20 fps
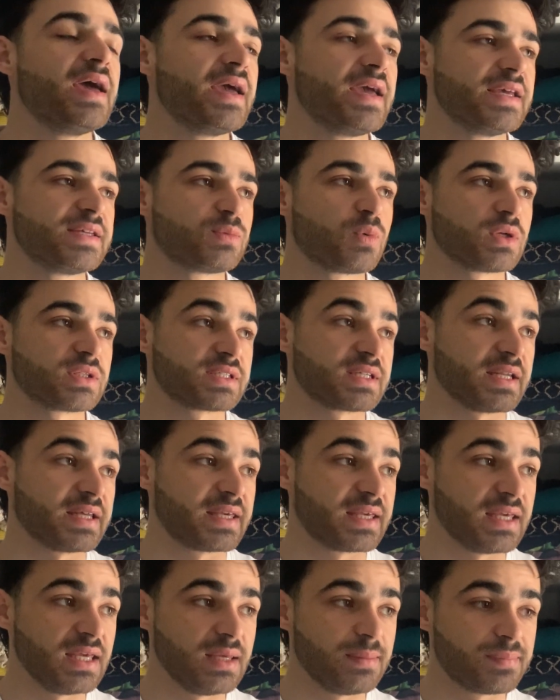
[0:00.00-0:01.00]
is what's going to
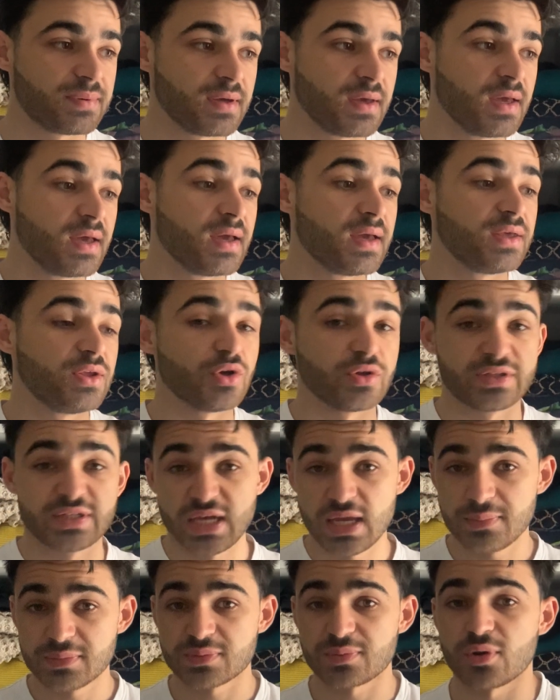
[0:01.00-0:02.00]
keep your
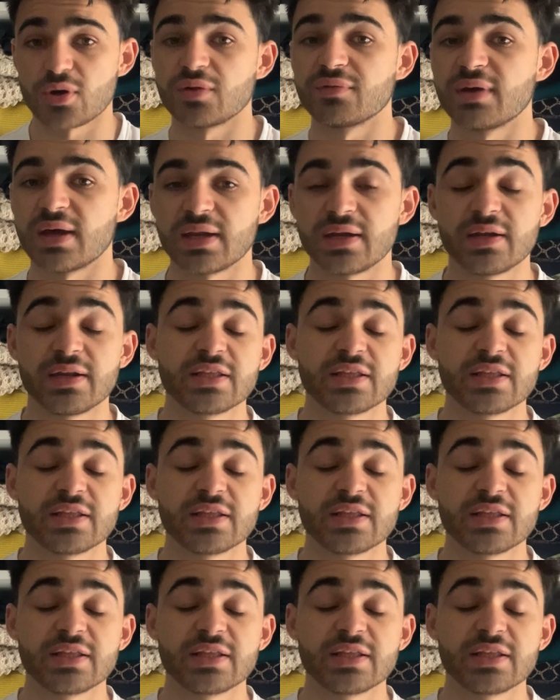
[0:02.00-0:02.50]
teams motivated.